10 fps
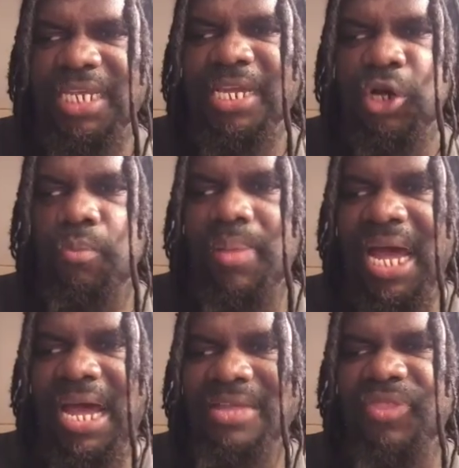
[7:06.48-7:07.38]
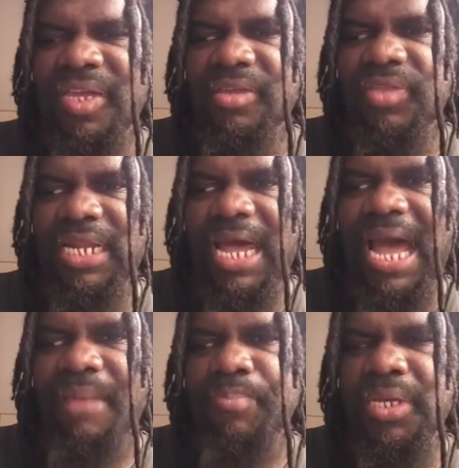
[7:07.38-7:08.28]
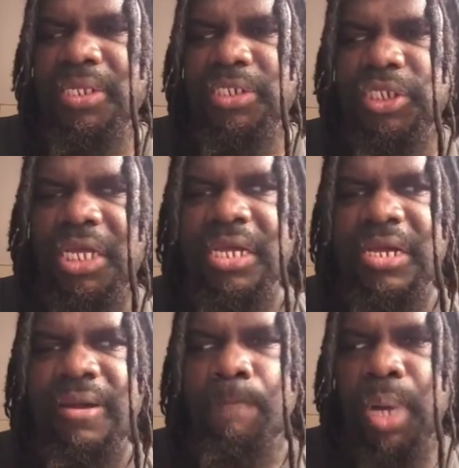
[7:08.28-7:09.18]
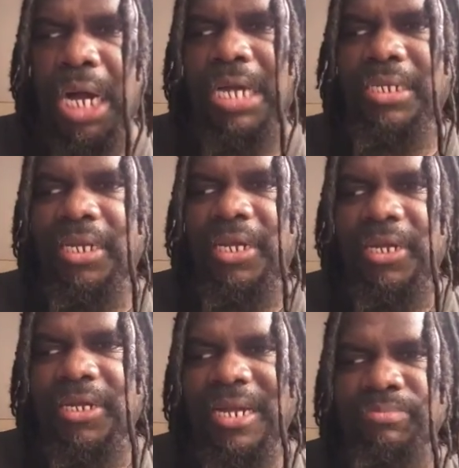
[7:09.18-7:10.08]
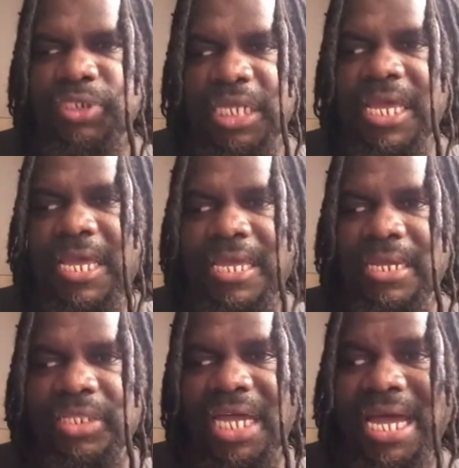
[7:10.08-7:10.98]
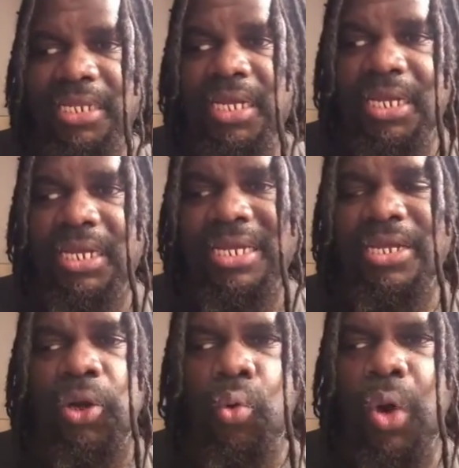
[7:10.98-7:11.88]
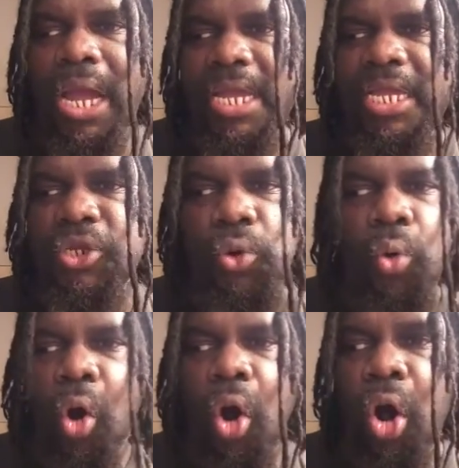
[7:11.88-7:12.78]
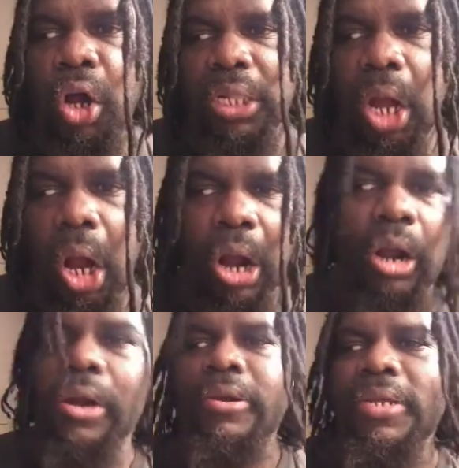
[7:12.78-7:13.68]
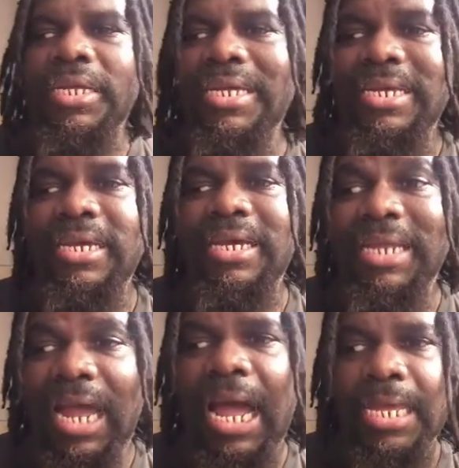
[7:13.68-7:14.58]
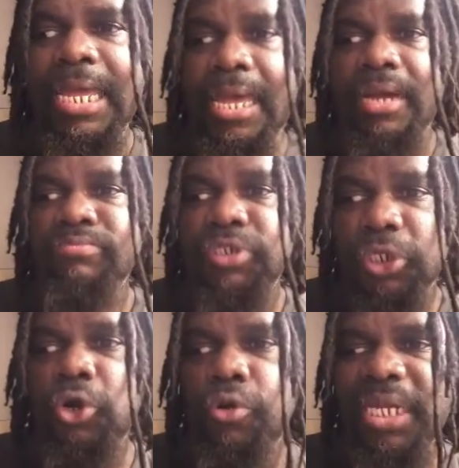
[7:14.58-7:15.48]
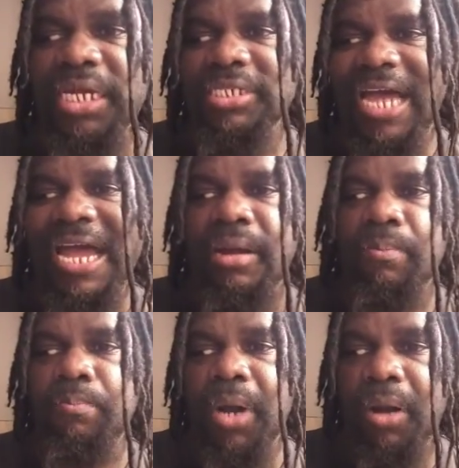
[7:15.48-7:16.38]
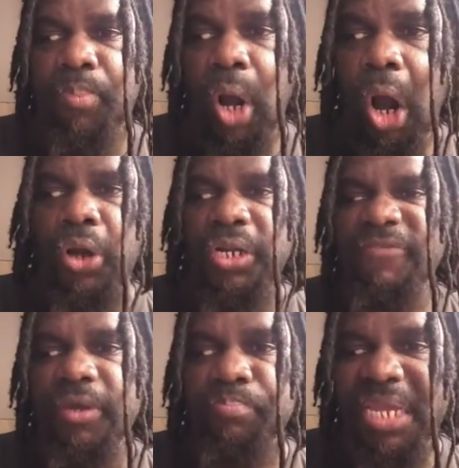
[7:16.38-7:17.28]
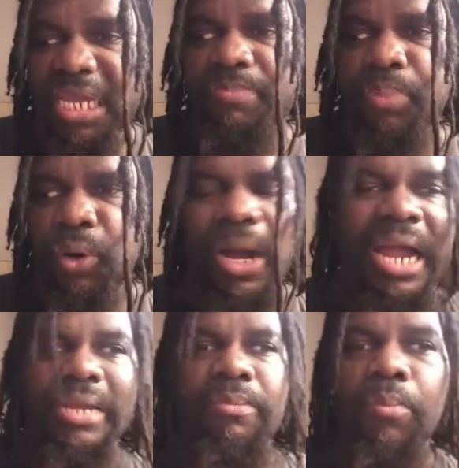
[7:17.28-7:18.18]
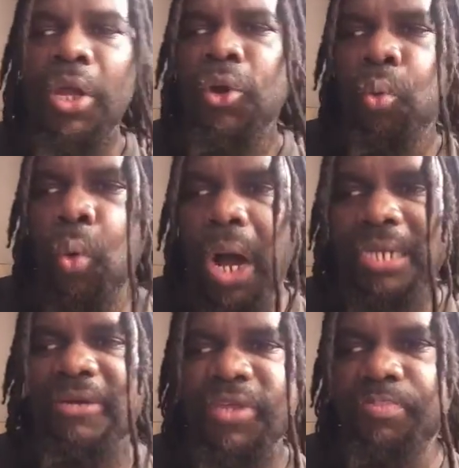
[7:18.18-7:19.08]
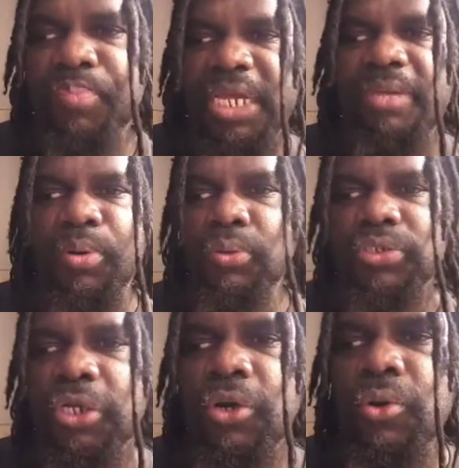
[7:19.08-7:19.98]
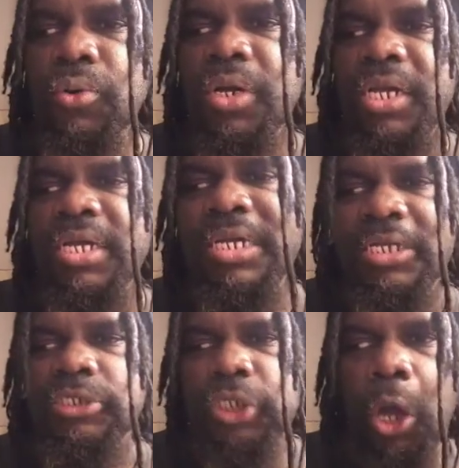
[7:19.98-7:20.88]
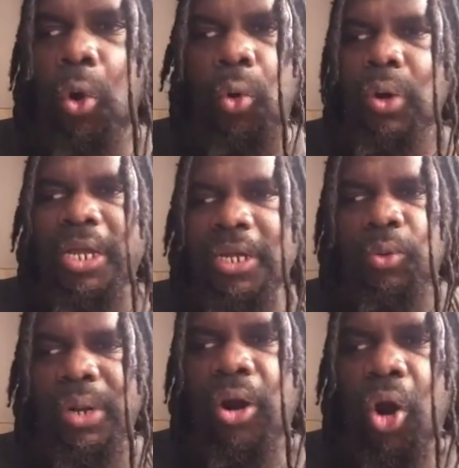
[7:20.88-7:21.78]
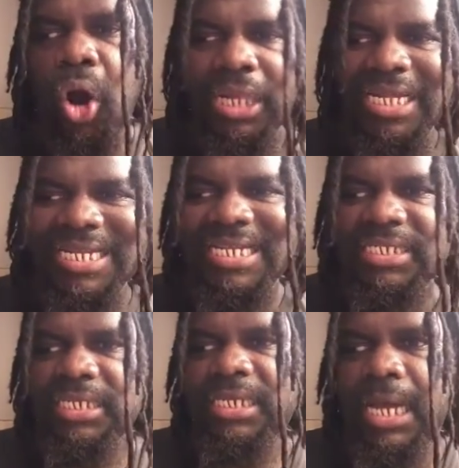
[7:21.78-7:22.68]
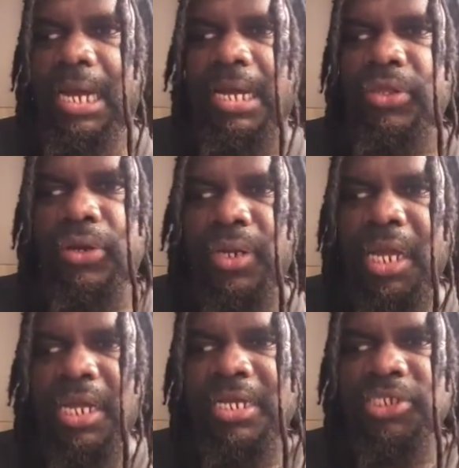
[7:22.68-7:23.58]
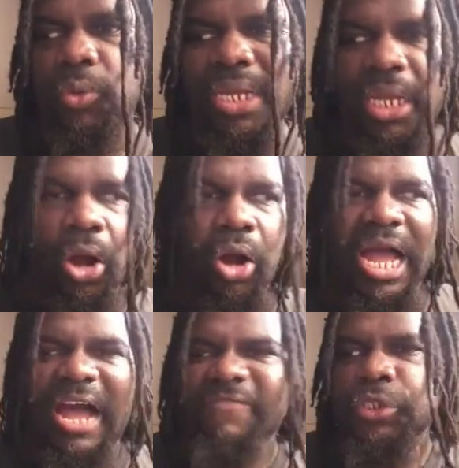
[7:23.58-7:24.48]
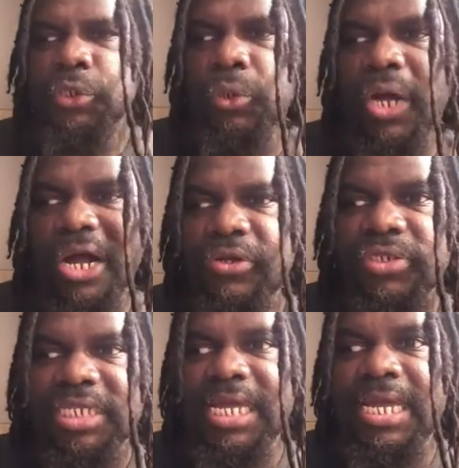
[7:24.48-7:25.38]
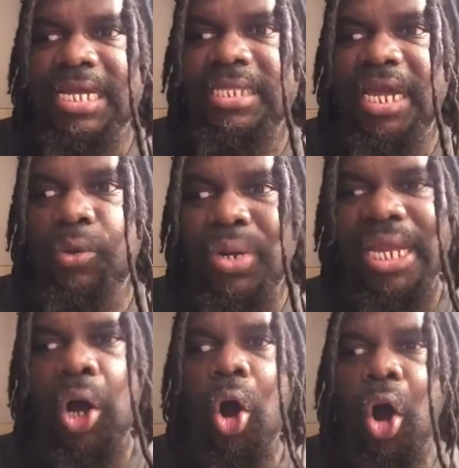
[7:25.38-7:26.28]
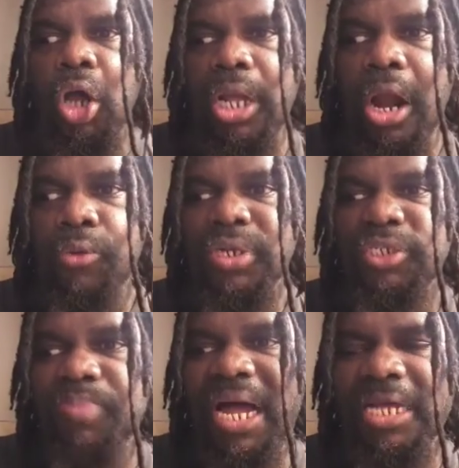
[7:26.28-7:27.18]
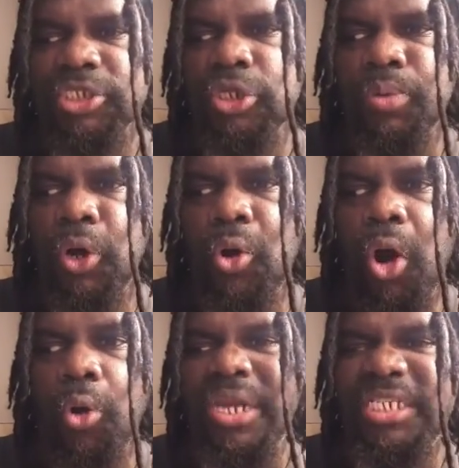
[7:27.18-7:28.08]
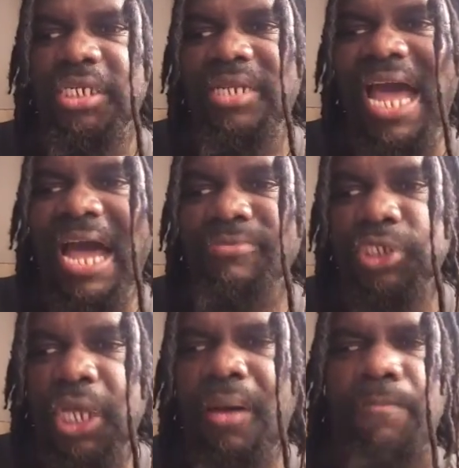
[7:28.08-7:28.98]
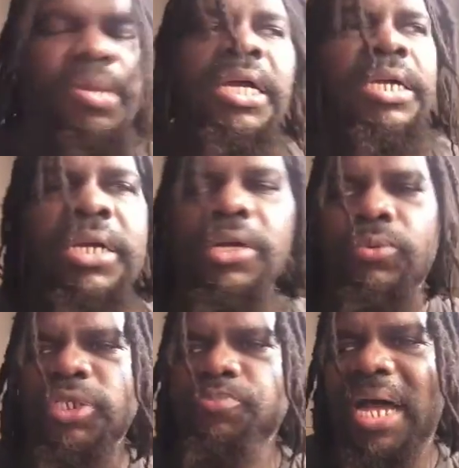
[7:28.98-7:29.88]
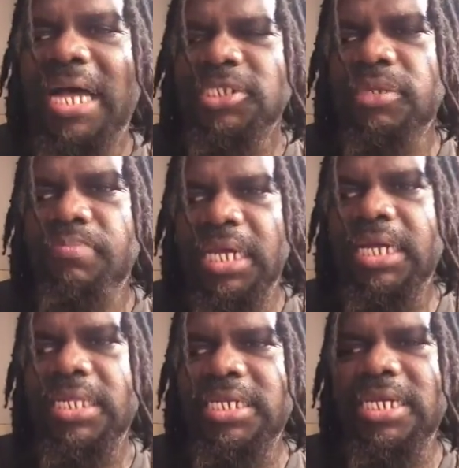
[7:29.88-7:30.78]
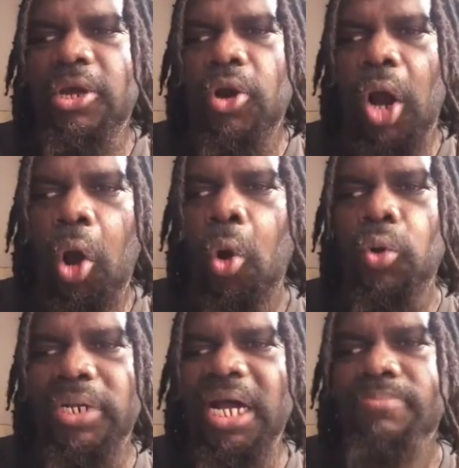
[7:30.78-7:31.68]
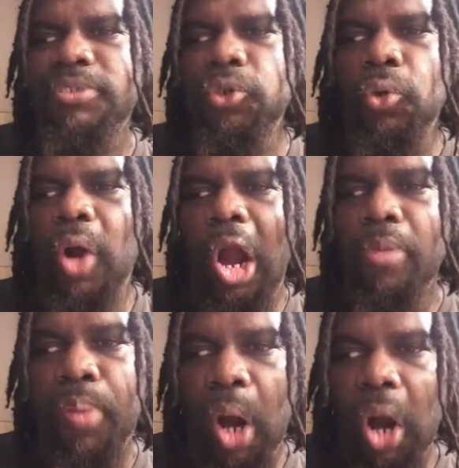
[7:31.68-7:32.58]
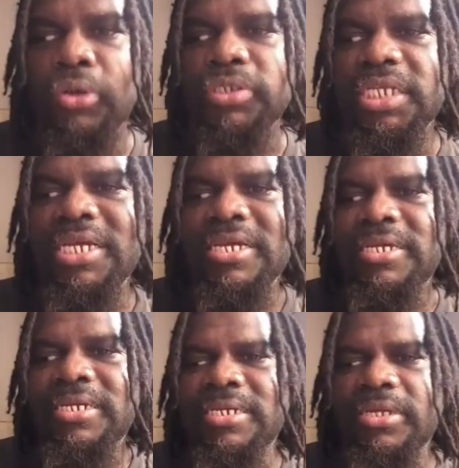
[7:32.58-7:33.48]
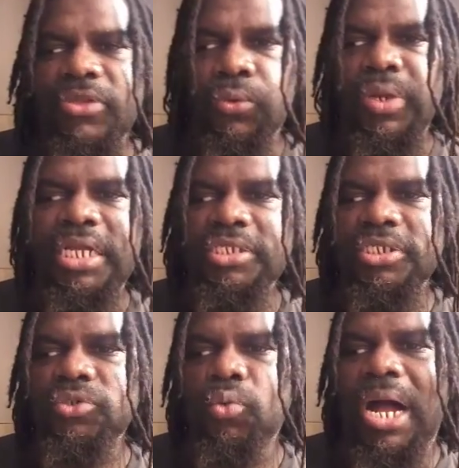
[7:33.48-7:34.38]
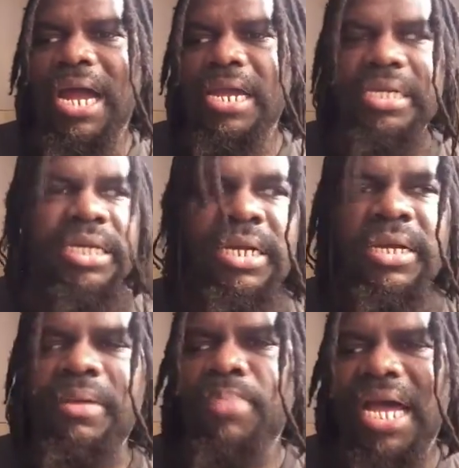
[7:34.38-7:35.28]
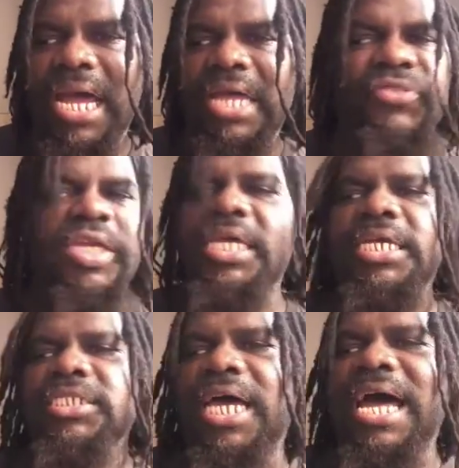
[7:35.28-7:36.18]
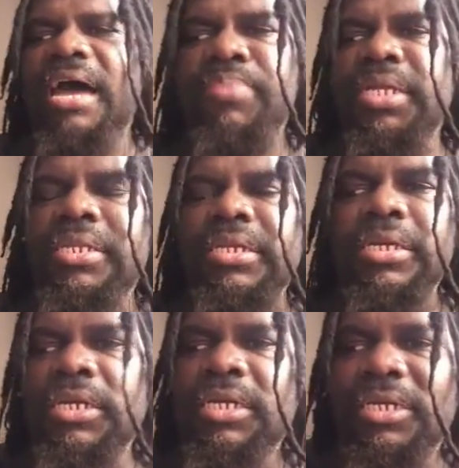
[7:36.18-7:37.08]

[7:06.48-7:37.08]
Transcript: single bad thing that happens, but I'm saying that in a way you all are, and I am too, because I am a part of the people, I am one of the people too. So we're all in it together. So we all have to understand that we all are responsible, or we should have some responsibility or own up to our parts in the reasons why bad things happen.